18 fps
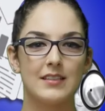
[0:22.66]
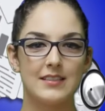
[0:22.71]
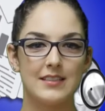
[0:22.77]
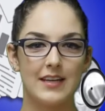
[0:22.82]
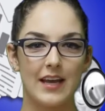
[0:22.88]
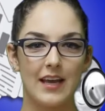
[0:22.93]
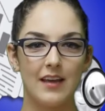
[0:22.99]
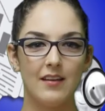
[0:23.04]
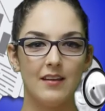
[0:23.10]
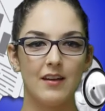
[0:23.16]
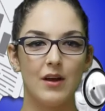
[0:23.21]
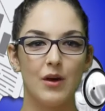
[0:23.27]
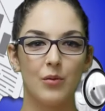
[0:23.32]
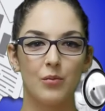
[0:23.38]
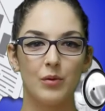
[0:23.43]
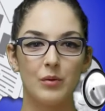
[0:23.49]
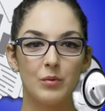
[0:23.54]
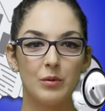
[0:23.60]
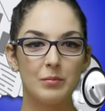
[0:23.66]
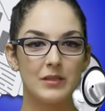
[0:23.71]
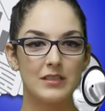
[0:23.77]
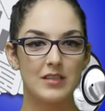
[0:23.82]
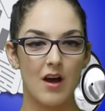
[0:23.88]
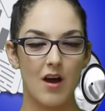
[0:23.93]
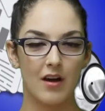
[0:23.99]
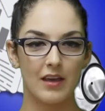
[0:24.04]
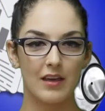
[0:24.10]
Today, we will be
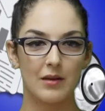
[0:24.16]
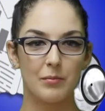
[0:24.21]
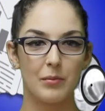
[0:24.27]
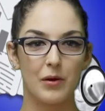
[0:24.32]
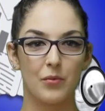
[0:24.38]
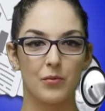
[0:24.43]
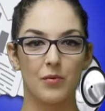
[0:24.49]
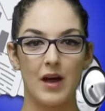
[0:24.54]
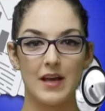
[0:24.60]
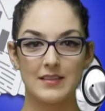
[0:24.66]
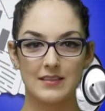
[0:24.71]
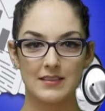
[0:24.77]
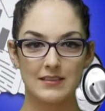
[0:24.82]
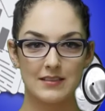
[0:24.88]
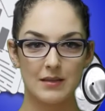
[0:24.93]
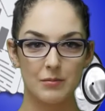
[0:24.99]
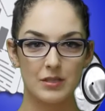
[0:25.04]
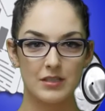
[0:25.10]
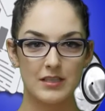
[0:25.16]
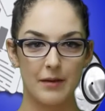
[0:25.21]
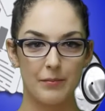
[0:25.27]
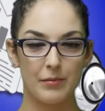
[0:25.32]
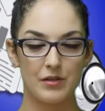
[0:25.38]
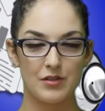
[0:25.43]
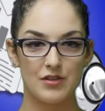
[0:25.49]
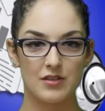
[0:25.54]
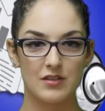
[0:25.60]
talking about rising summer
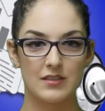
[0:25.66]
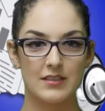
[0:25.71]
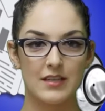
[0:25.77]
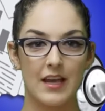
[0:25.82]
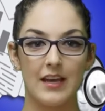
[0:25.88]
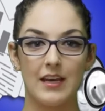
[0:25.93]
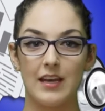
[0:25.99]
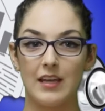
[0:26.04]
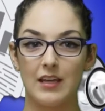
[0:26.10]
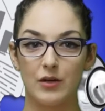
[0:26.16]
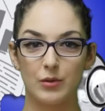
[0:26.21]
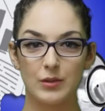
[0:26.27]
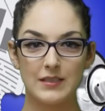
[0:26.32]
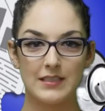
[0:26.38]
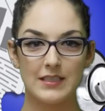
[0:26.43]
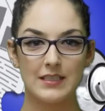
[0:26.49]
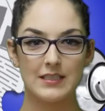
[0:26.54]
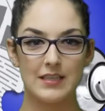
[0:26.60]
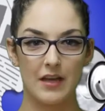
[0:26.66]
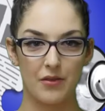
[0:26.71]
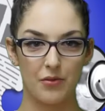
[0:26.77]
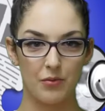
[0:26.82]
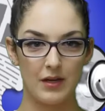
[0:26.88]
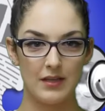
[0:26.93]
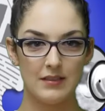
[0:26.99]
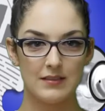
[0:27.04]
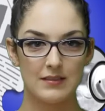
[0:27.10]
temperatures and increasing
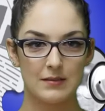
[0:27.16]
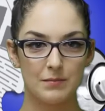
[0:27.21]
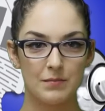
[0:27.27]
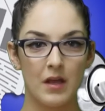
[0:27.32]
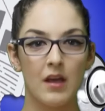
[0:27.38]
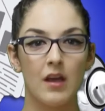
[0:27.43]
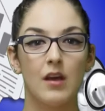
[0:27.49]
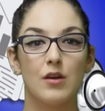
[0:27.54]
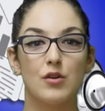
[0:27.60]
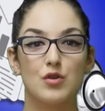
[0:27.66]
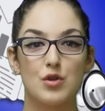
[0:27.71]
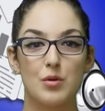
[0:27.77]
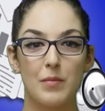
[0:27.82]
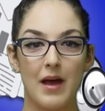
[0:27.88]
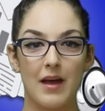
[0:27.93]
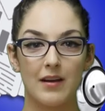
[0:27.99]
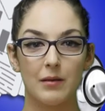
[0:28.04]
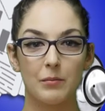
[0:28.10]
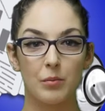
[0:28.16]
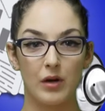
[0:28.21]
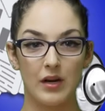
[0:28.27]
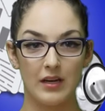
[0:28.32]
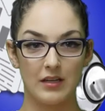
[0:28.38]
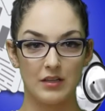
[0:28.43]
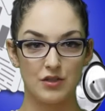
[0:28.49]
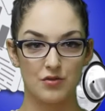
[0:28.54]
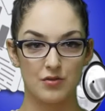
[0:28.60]
death rates, traumatic
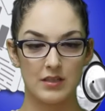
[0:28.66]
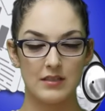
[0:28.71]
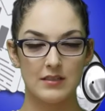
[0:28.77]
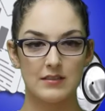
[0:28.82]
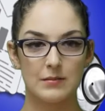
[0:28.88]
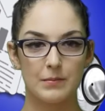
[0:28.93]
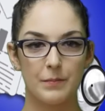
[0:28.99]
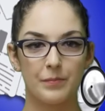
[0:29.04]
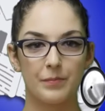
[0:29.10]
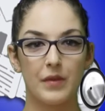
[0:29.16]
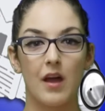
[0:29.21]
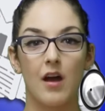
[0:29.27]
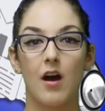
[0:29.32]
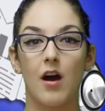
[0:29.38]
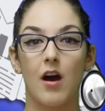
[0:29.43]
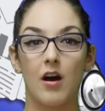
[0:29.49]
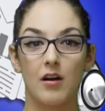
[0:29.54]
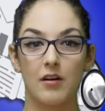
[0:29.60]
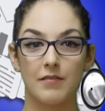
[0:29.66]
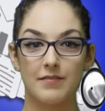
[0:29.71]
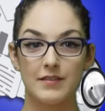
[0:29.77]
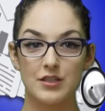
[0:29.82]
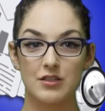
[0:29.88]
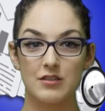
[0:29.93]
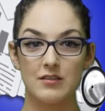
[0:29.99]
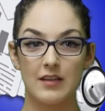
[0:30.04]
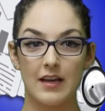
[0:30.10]
brain injuries,
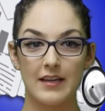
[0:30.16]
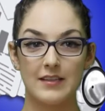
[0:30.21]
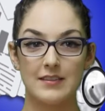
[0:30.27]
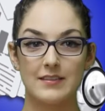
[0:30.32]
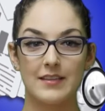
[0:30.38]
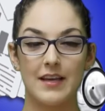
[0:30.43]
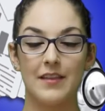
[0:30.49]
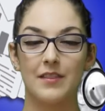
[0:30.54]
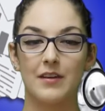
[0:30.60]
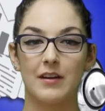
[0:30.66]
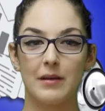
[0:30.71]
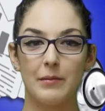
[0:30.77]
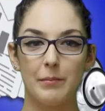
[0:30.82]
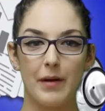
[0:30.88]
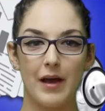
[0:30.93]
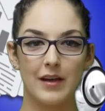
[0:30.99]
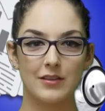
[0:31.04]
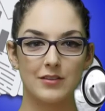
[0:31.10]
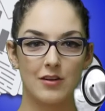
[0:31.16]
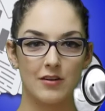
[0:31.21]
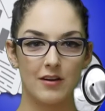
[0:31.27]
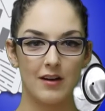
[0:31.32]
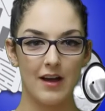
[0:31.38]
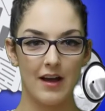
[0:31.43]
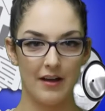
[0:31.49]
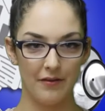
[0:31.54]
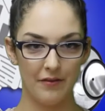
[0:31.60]
artificial lights and their impact on
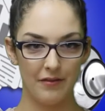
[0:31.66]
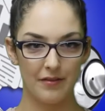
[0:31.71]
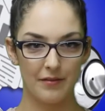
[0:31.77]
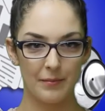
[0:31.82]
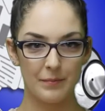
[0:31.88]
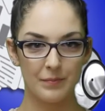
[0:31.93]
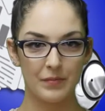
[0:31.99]
our health,